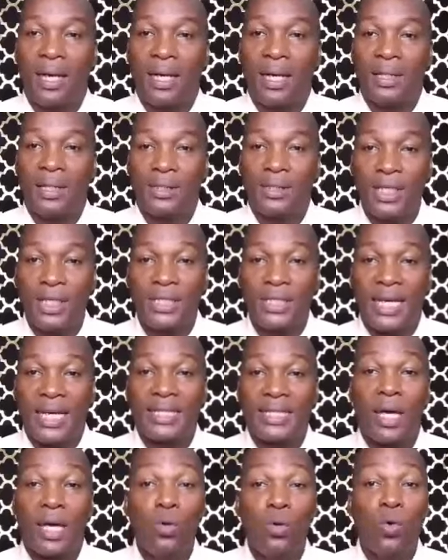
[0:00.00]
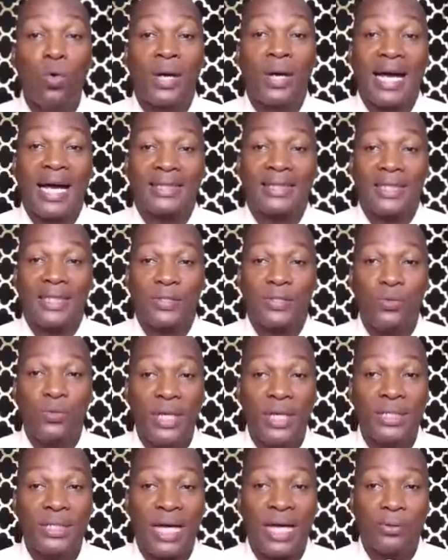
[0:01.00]
Teachers look at
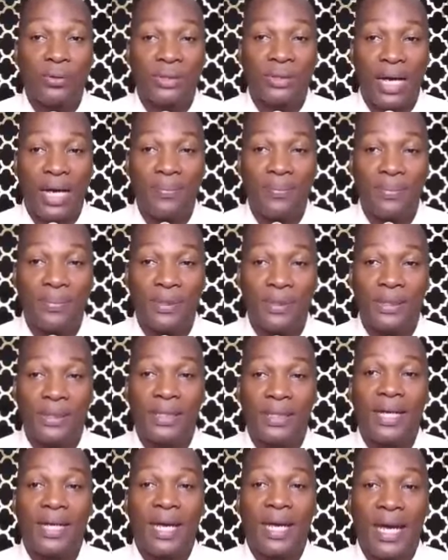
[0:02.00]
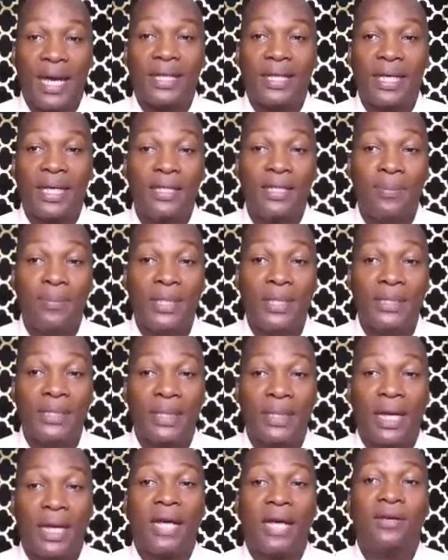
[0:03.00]
students' outcomes, engagement,
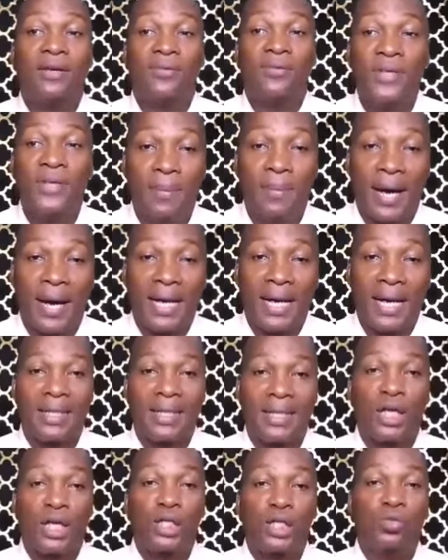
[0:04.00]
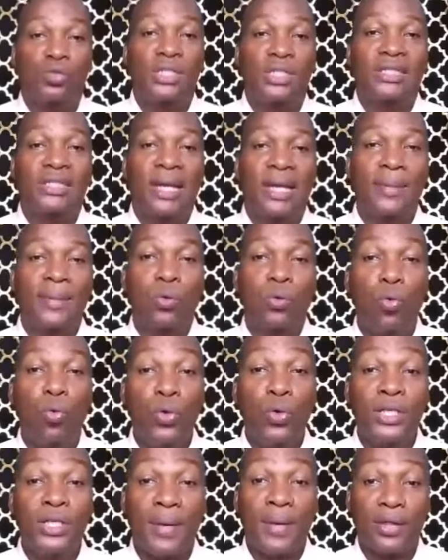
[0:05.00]
and feedback to determine
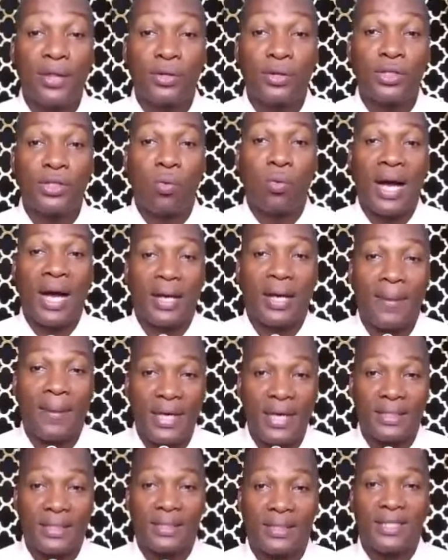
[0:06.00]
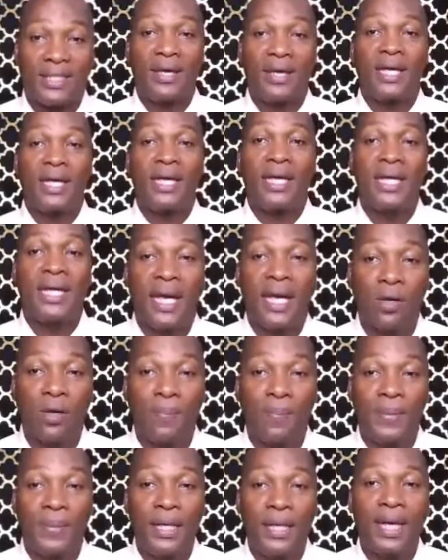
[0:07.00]
which methods work best in
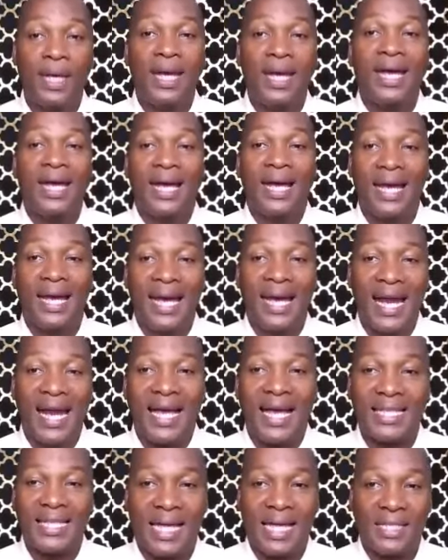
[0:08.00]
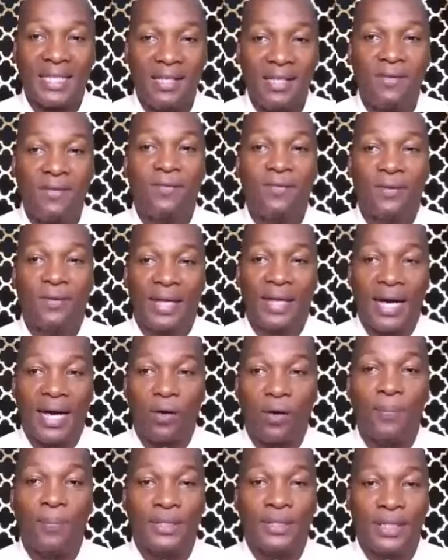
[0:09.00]
helping learners achieve their
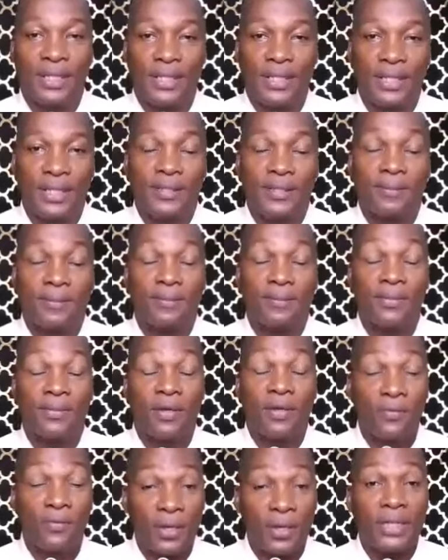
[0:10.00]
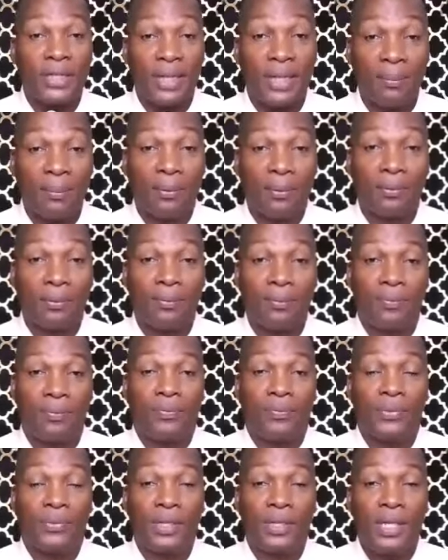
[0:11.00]
competencies. For example,
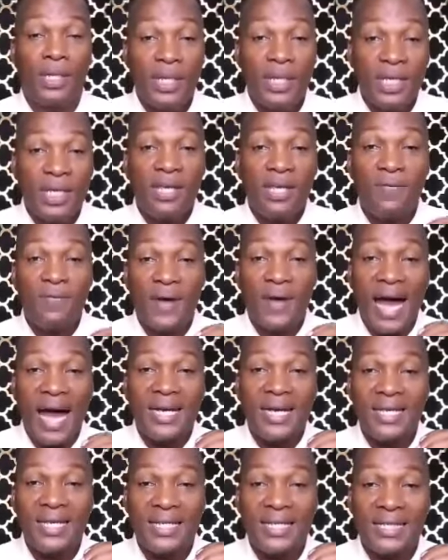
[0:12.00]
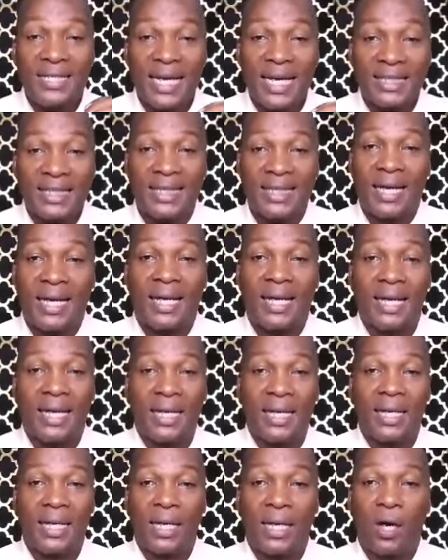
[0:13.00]
if an instructor
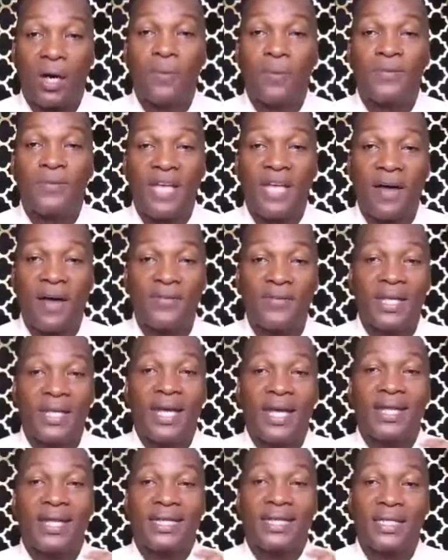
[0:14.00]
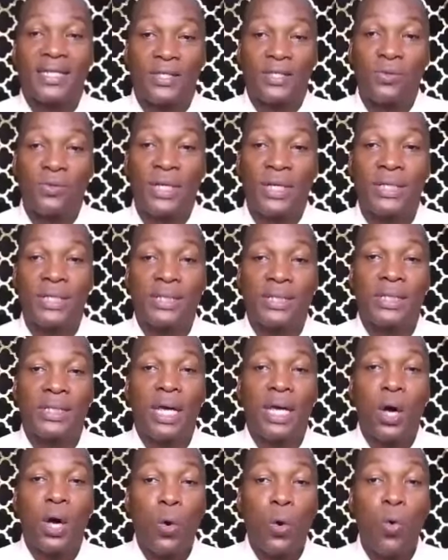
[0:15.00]
observes that students
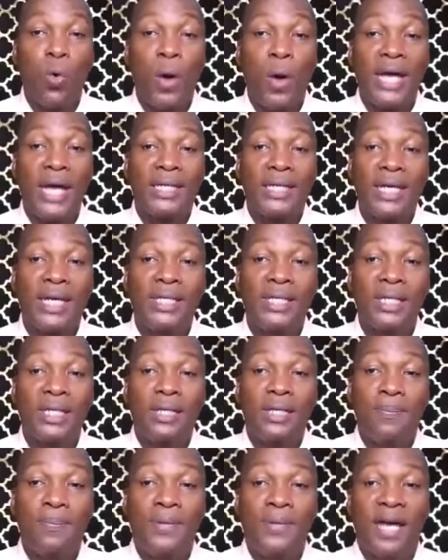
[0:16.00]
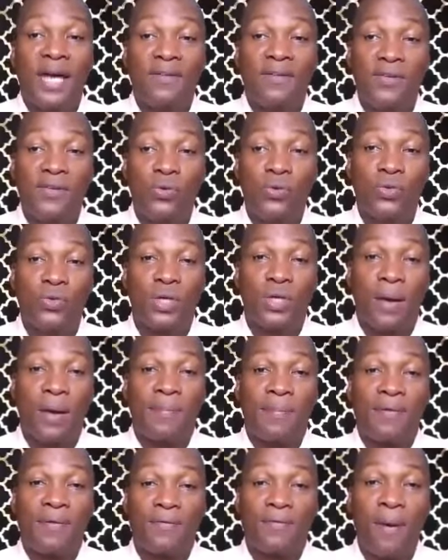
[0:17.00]
who engage in peer reviews
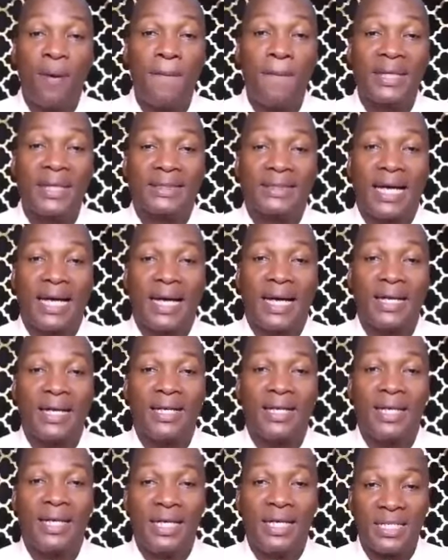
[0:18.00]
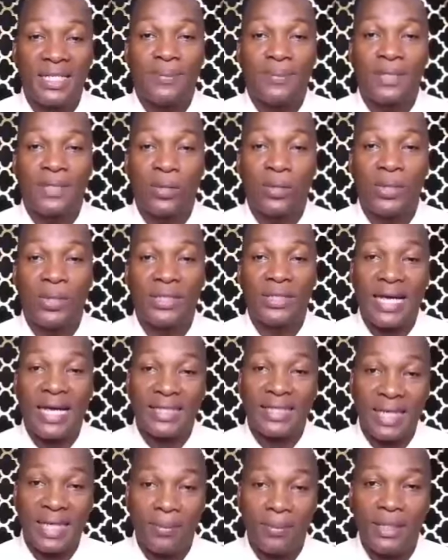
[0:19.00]
perform better in subsequent
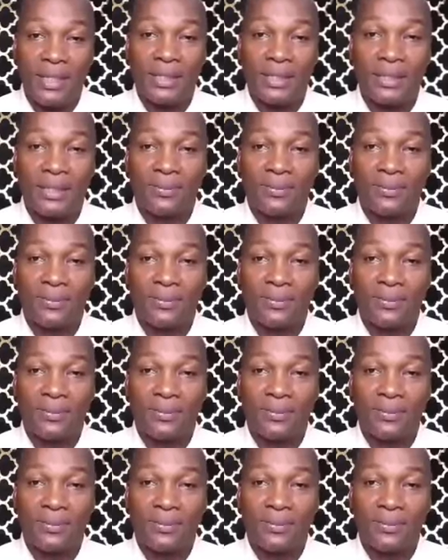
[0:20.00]
assignments,